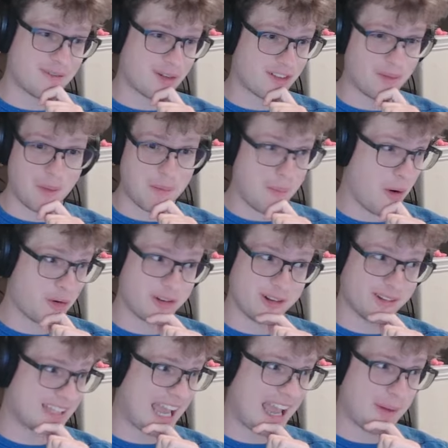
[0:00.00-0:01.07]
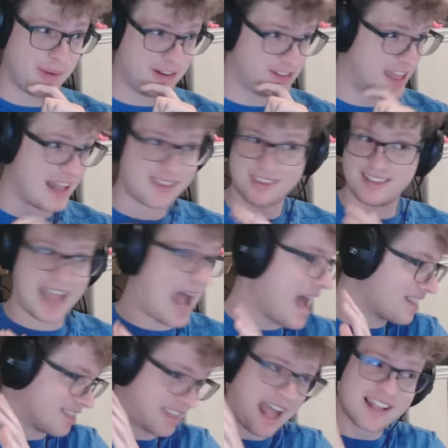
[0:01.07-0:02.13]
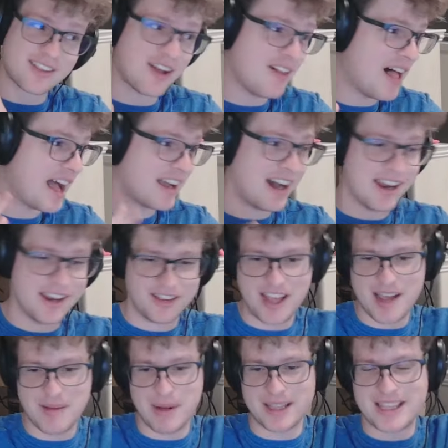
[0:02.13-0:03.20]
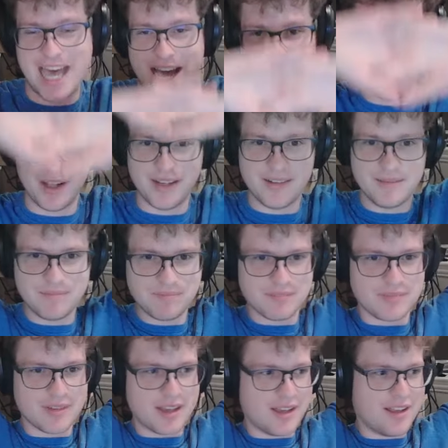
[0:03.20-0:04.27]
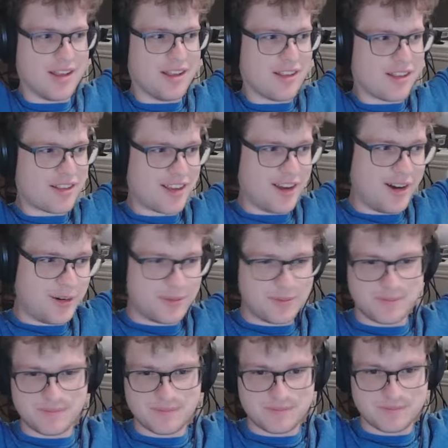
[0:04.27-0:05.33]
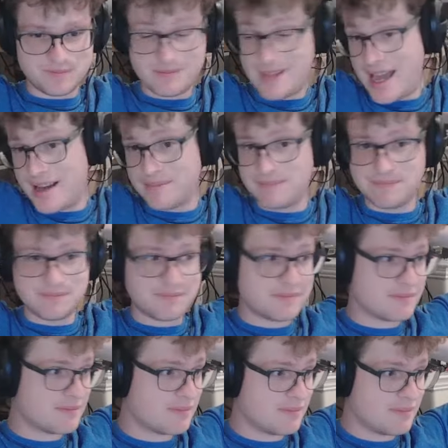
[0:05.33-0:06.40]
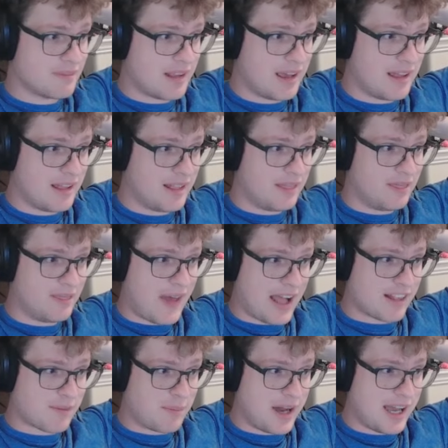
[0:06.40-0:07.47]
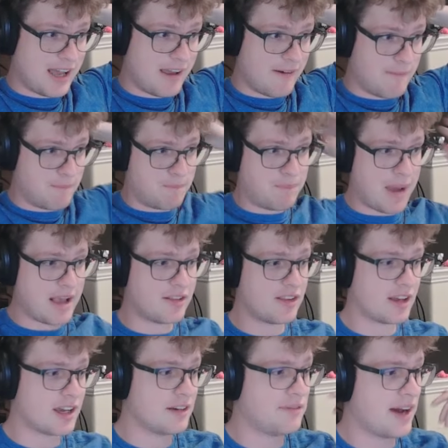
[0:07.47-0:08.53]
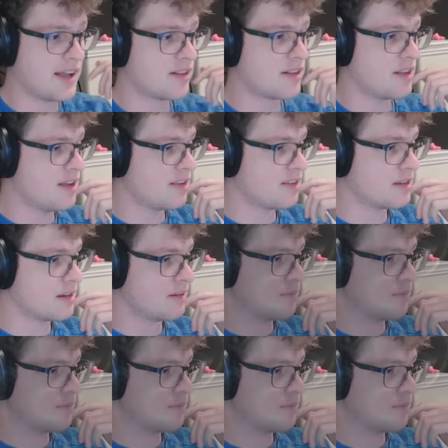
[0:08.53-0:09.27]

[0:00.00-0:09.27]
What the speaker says: for some emotional damage. That's all I gotta say about that one. So, yeah. That's my basic advice list